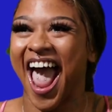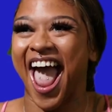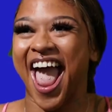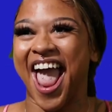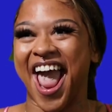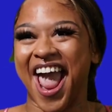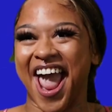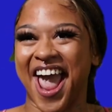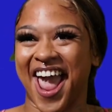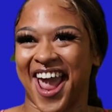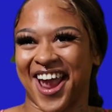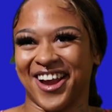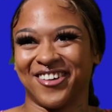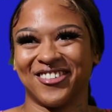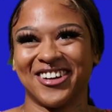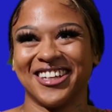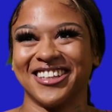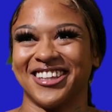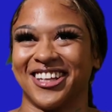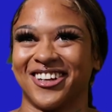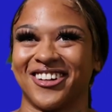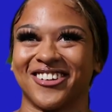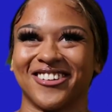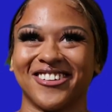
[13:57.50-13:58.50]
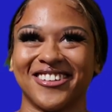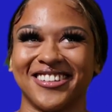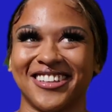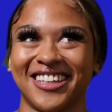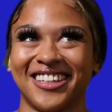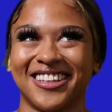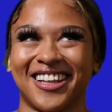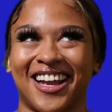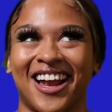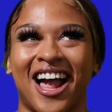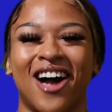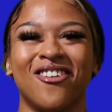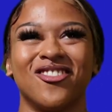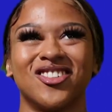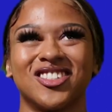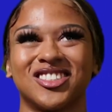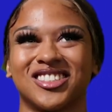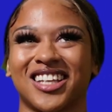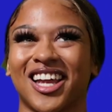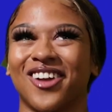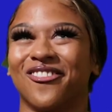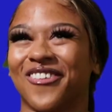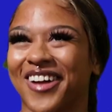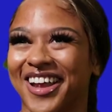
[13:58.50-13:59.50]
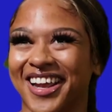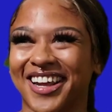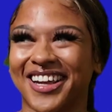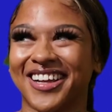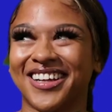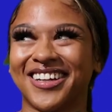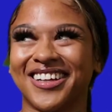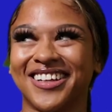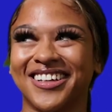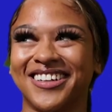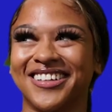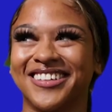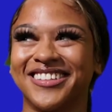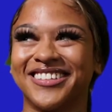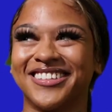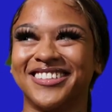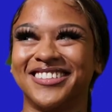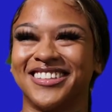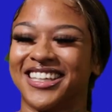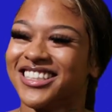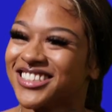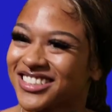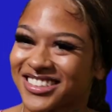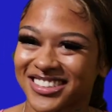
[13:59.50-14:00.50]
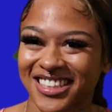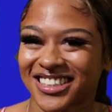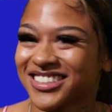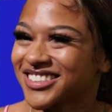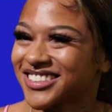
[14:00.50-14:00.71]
And we literally I was like, wait, let's